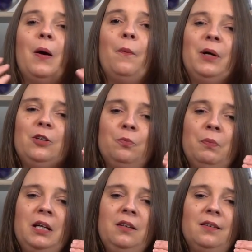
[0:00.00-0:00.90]
which
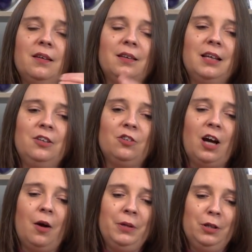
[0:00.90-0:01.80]
means that it's
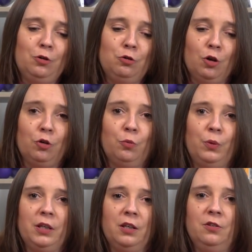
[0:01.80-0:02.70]
coming across
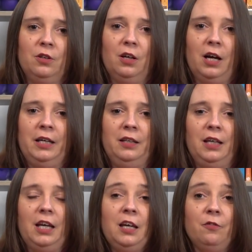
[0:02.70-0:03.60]
with an
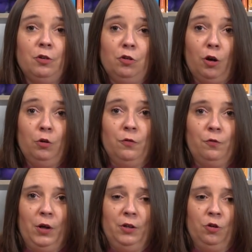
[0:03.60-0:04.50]
even tone of
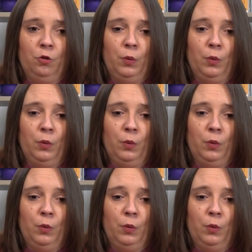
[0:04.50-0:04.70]
voice as